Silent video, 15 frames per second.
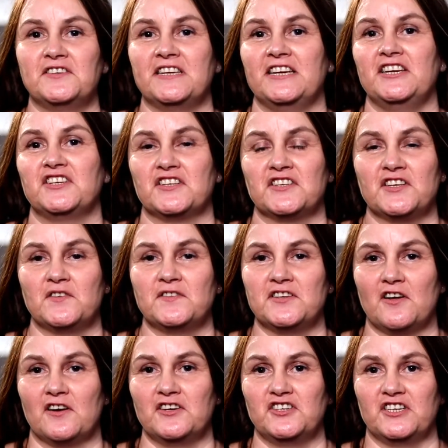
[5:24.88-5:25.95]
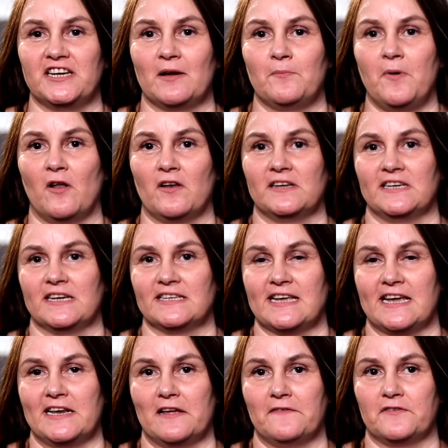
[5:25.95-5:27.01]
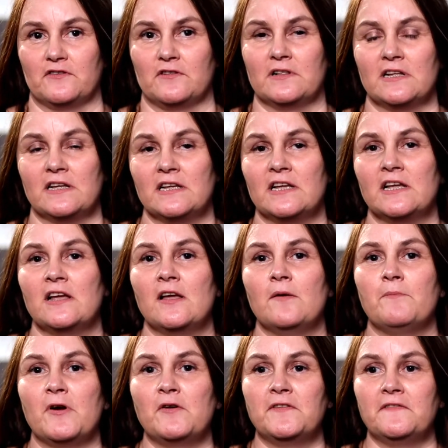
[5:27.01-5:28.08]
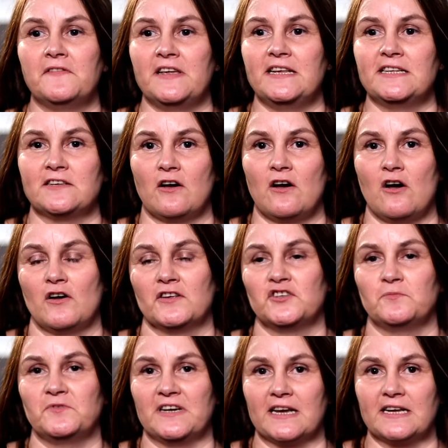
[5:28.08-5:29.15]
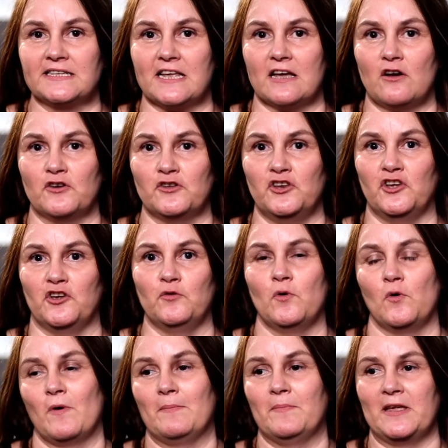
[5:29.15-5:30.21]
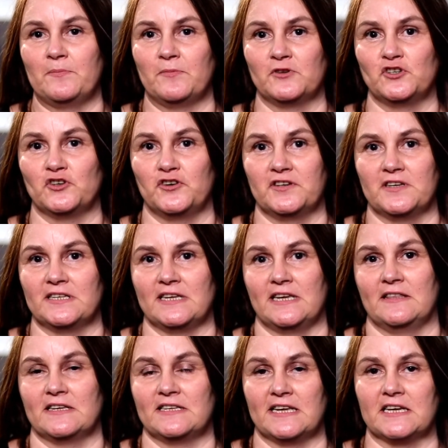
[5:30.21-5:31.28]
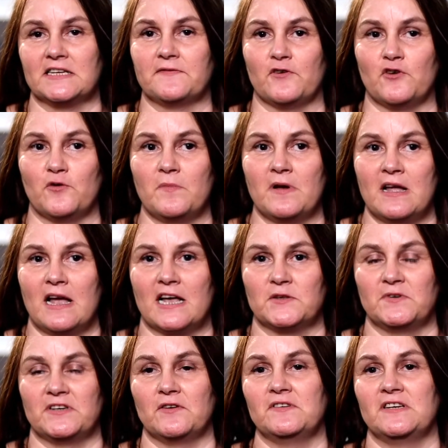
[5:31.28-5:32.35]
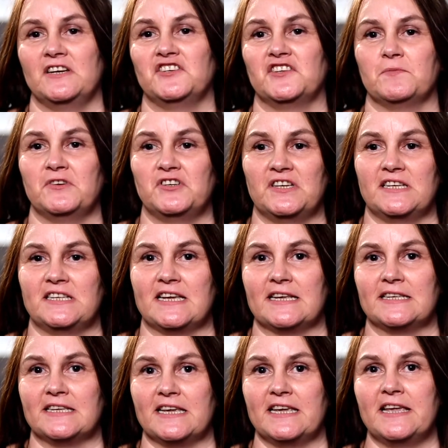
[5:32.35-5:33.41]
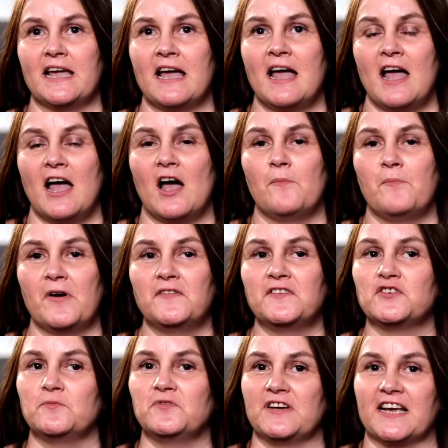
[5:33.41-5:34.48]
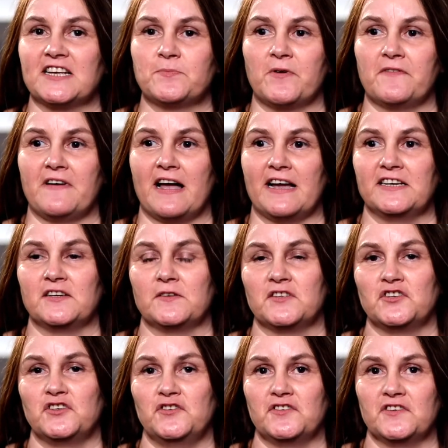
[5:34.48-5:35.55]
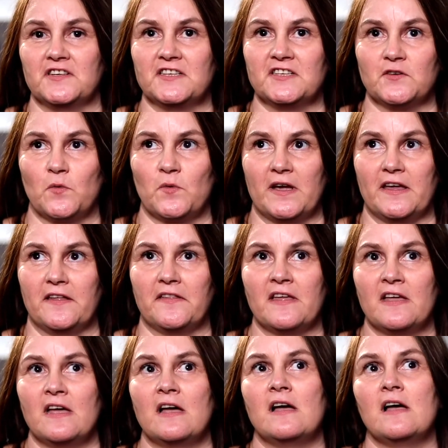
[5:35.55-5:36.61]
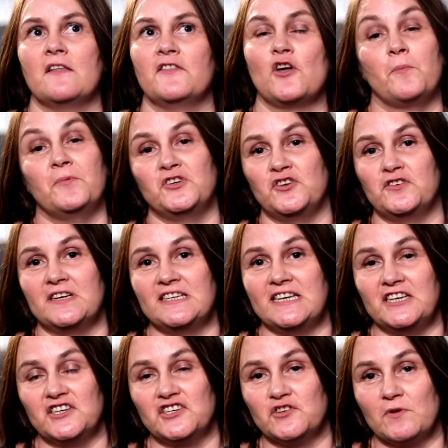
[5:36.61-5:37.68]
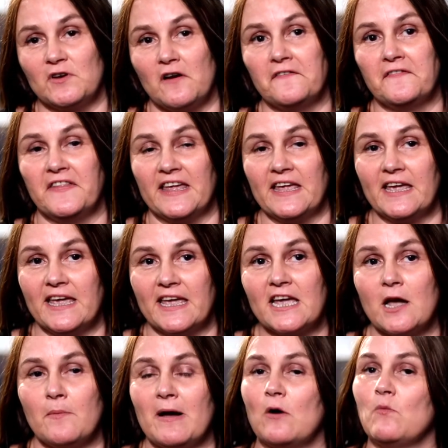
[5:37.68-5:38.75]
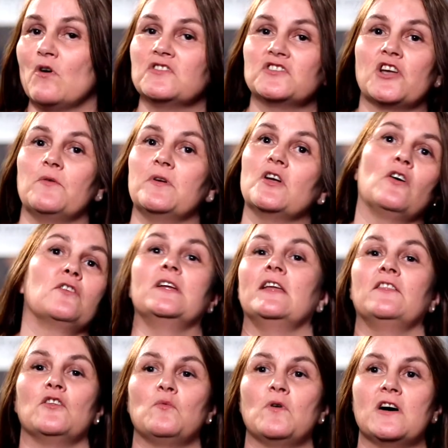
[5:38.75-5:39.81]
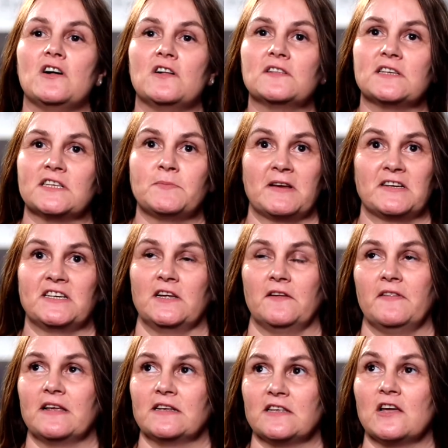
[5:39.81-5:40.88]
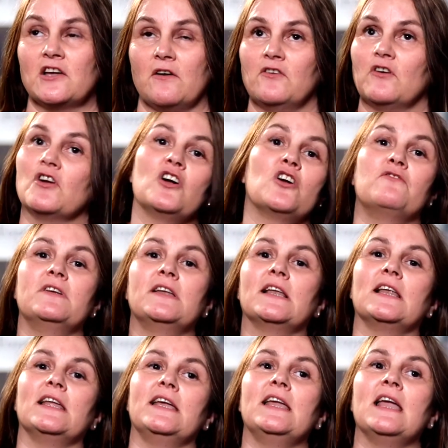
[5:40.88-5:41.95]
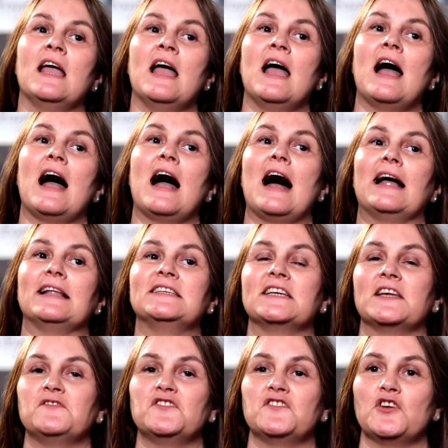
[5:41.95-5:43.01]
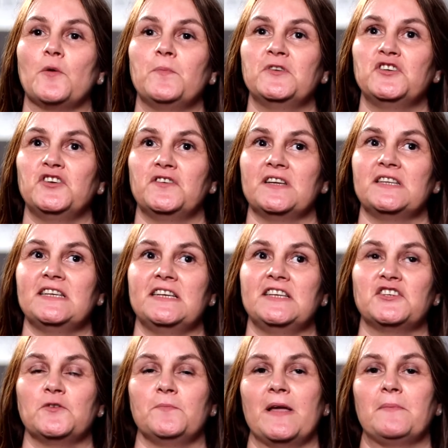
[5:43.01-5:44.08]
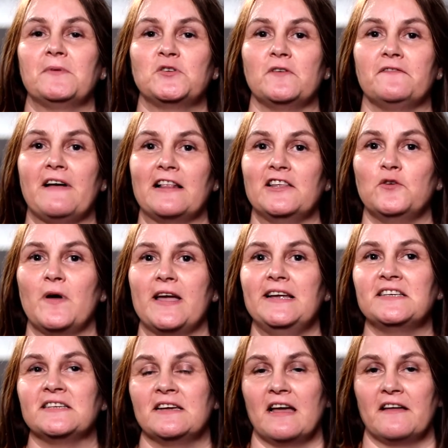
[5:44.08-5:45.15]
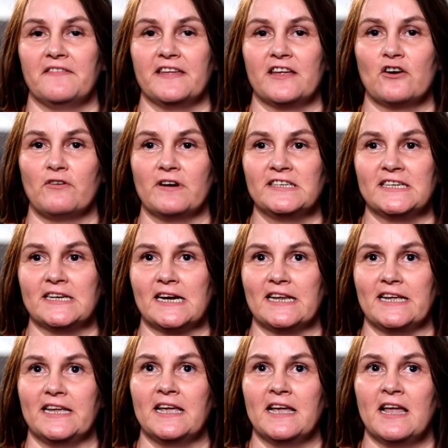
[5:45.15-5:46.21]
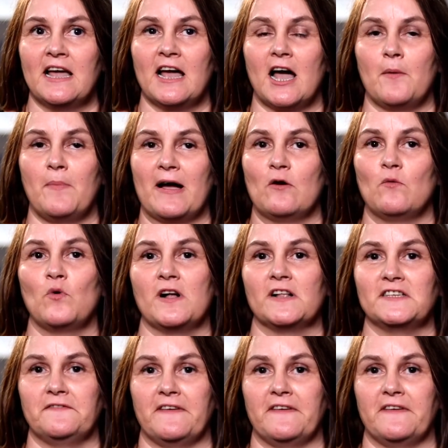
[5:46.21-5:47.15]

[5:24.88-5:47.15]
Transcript: teach sociology and politics A-level. Both of these are subjects that are new when people join us in the sixth form, as we don't teach them at GCSE. And both subjects provide students with the opportunity to do a lot of thinking about what's going on in the world, especially things that are going on currently. And it gives you the opportunity to be able to evaluate and think critically about world